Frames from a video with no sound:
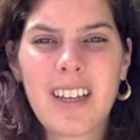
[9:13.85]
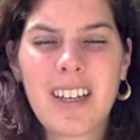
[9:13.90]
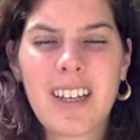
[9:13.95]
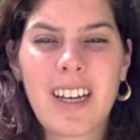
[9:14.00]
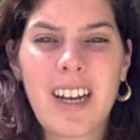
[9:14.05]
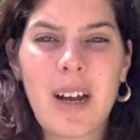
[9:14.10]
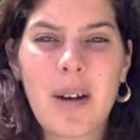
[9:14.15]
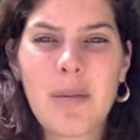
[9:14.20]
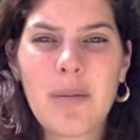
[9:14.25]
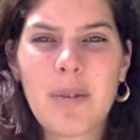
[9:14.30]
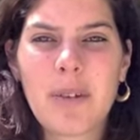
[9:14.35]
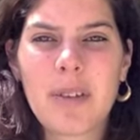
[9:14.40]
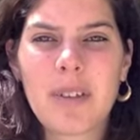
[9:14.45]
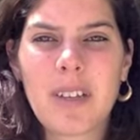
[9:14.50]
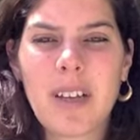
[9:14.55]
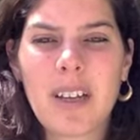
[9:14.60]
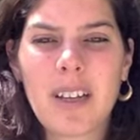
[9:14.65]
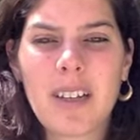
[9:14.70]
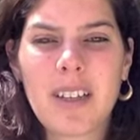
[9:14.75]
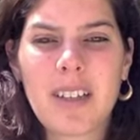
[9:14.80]
can help us
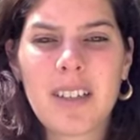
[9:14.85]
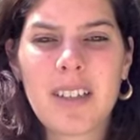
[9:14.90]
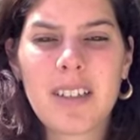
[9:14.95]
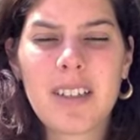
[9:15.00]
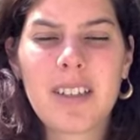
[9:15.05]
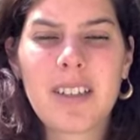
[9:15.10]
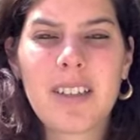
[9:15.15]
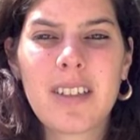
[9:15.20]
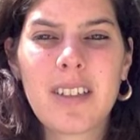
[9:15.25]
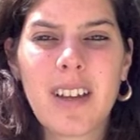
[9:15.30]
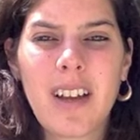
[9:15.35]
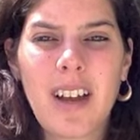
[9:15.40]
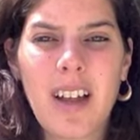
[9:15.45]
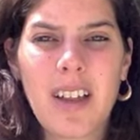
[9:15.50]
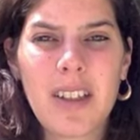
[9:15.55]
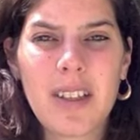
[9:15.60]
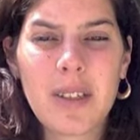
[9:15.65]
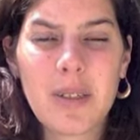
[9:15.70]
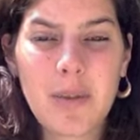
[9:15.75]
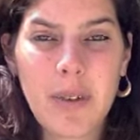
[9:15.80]
on
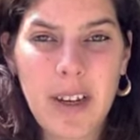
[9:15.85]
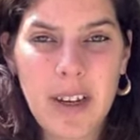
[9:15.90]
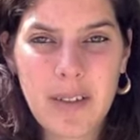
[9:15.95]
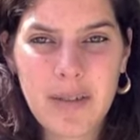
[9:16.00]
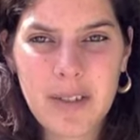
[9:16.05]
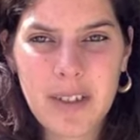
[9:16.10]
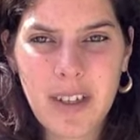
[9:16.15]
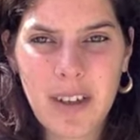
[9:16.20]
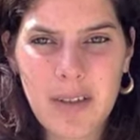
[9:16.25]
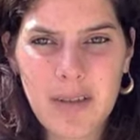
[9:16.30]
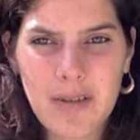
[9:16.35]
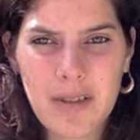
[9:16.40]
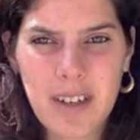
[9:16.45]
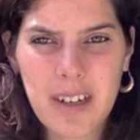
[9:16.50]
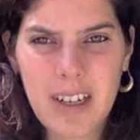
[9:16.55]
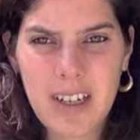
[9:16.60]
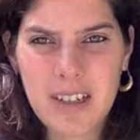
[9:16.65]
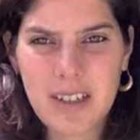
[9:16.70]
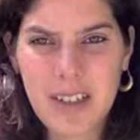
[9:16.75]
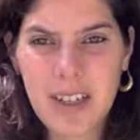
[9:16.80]
this way of
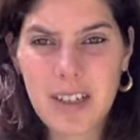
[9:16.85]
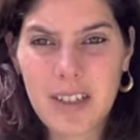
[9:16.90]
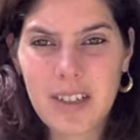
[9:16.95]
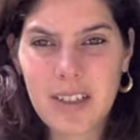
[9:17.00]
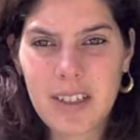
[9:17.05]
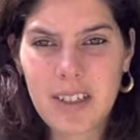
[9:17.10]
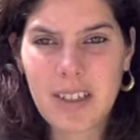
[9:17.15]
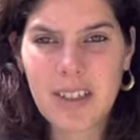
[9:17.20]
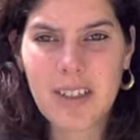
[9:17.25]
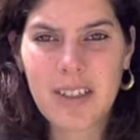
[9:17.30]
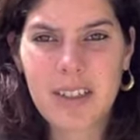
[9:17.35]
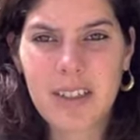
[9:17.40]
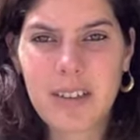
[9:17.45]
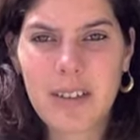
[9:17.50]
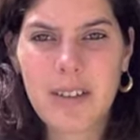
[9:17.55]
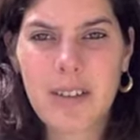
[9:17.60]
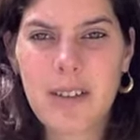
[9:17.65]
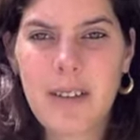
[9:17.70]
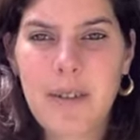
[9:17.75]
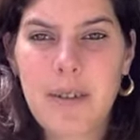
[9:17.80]
self-realization,
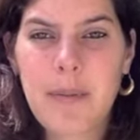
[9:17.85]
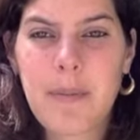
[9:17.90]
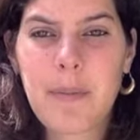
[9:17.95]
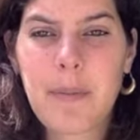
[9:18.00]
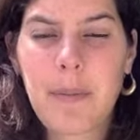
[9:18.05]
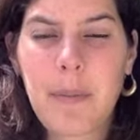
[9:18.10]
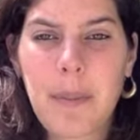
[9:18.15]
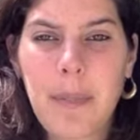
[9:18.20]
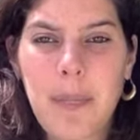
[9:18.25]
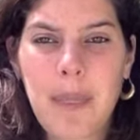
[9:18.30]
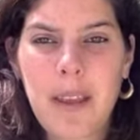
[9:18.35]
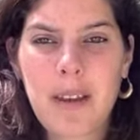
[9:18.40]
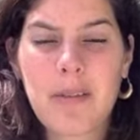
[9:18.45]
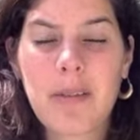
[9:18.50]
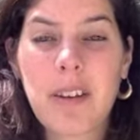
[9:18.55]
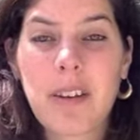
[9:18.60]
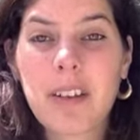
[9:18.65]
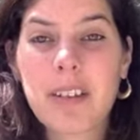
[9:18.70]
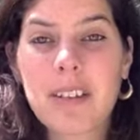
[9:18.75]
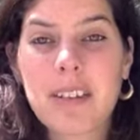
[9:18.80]
of
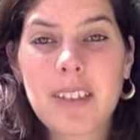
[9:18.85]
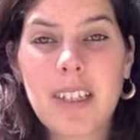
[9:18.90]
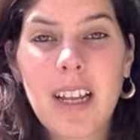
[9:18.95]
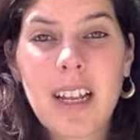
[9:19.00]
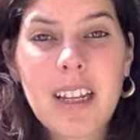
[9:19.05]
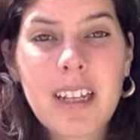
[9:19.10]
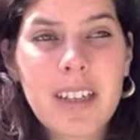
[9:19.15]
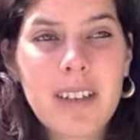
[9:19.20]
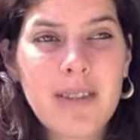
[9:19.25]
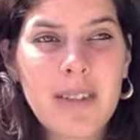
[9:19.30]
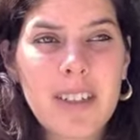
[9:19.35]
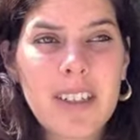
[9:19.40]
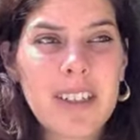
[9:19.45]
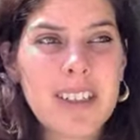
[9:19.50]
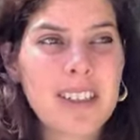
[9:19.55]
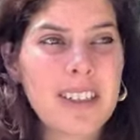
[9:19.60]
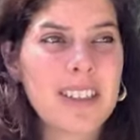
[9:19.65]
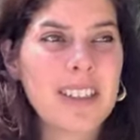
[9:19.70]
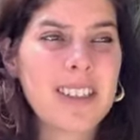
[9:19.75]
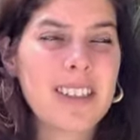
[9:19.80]
understanding what
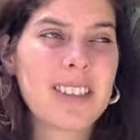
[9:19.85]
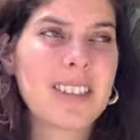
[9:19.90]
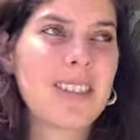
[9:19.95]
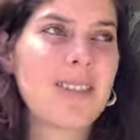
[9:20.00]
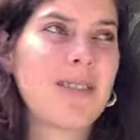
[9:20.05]
this is,